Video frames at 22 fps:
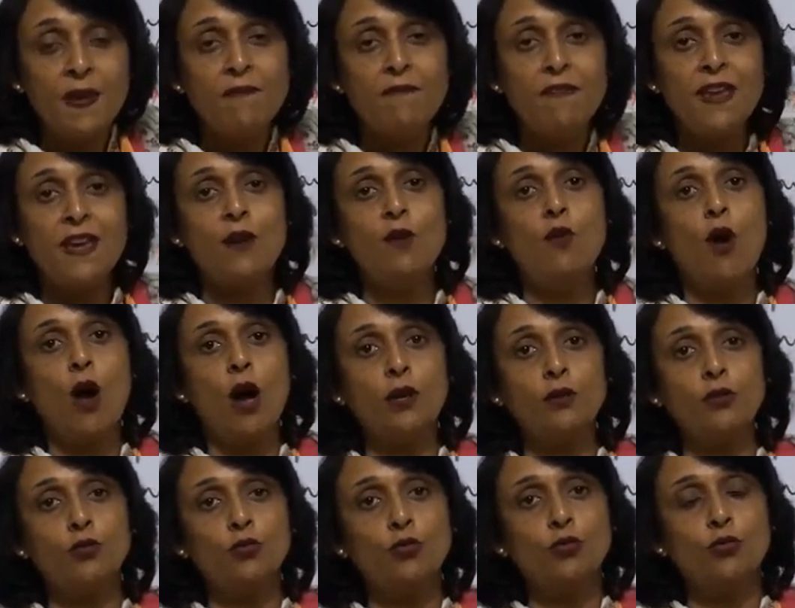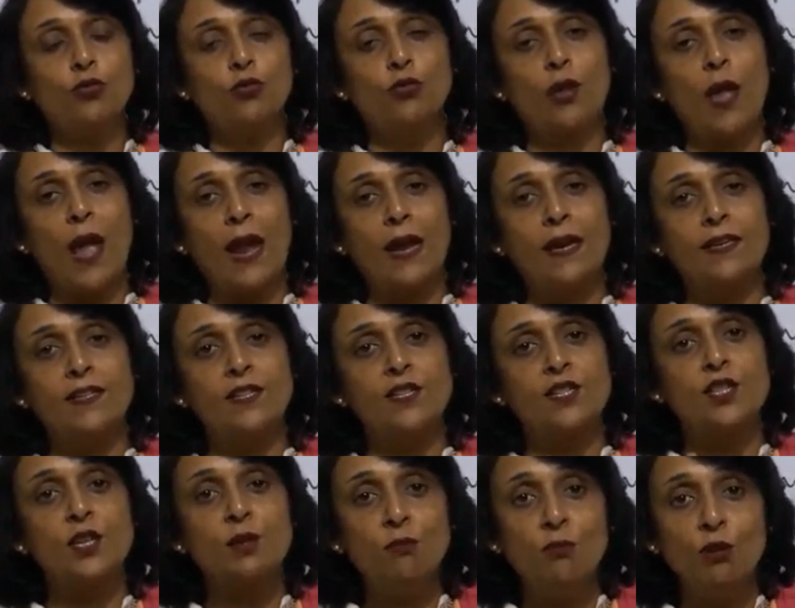We got that
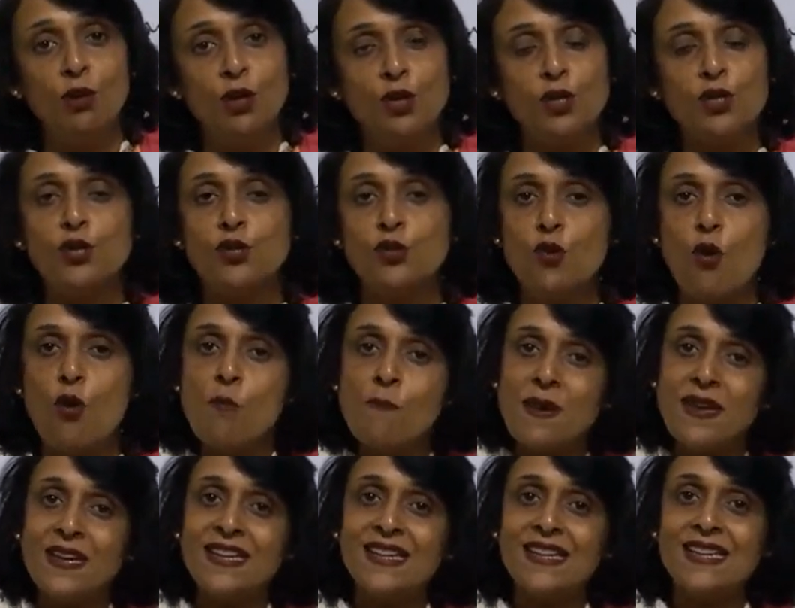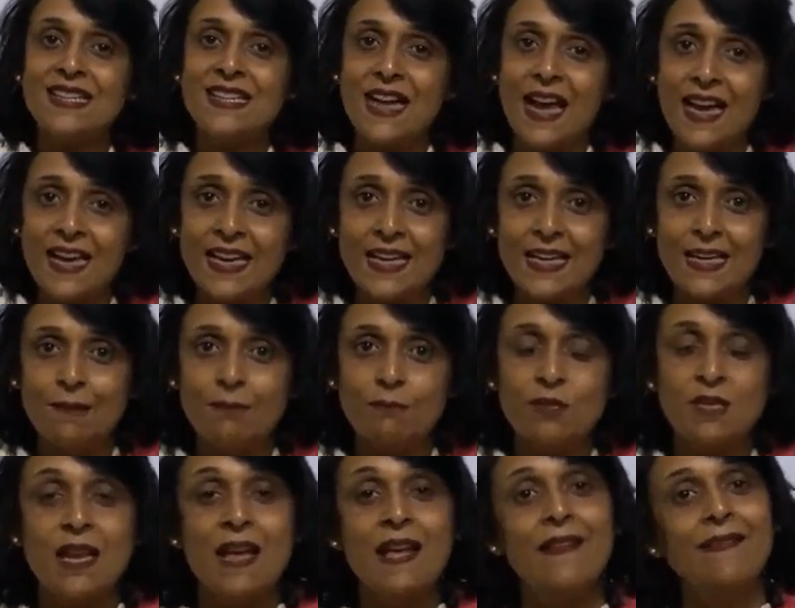stimulus so many
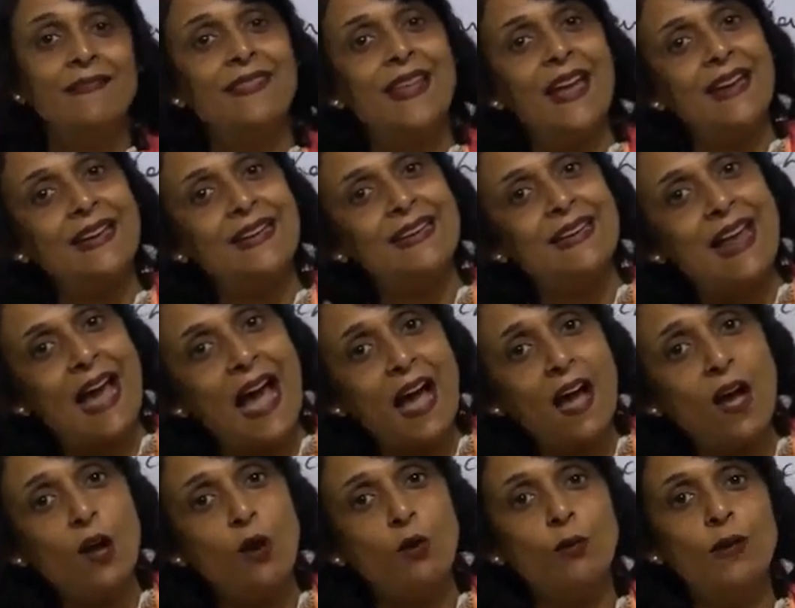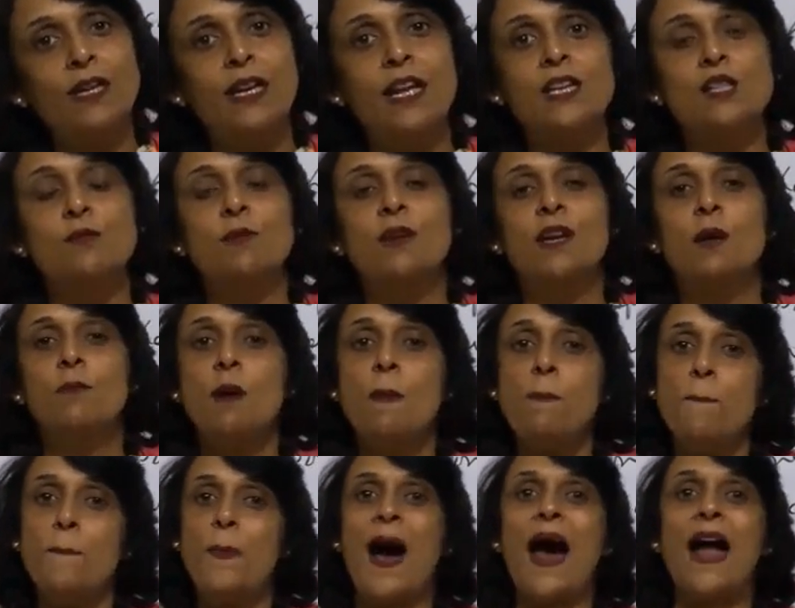times that now it has become
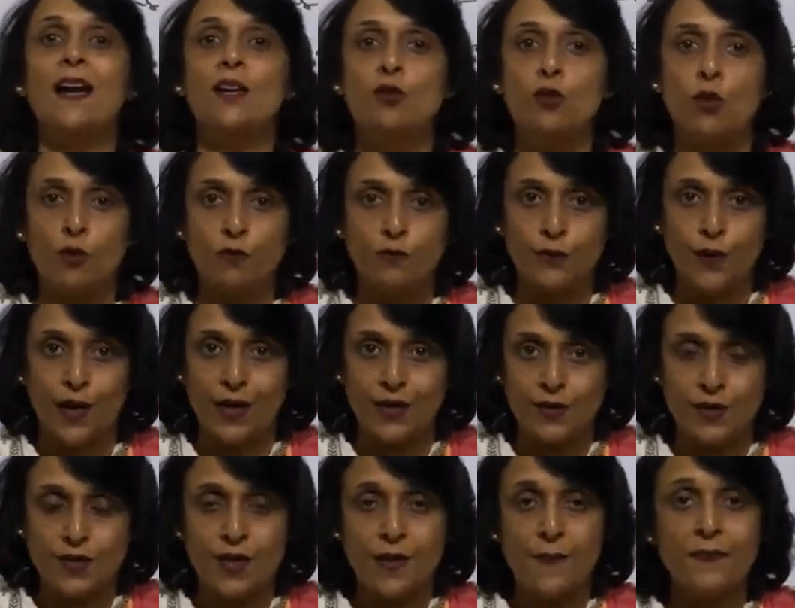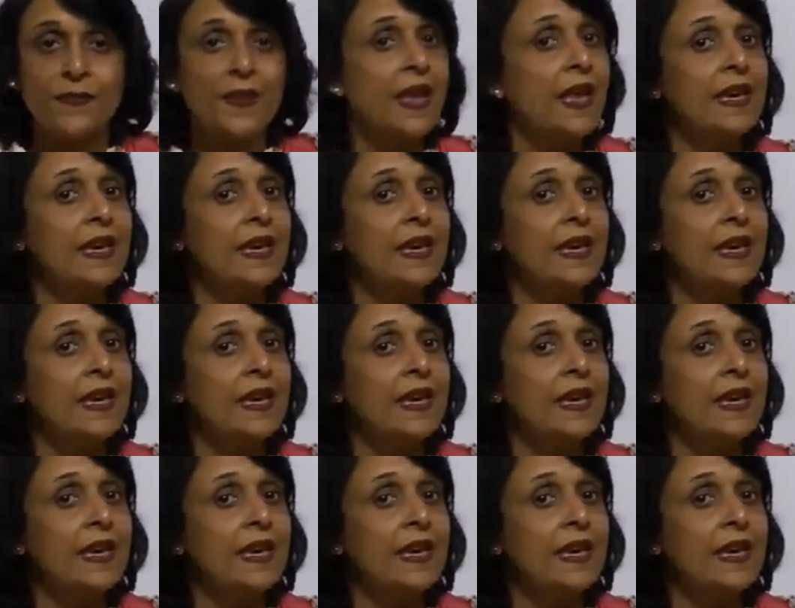a part of us.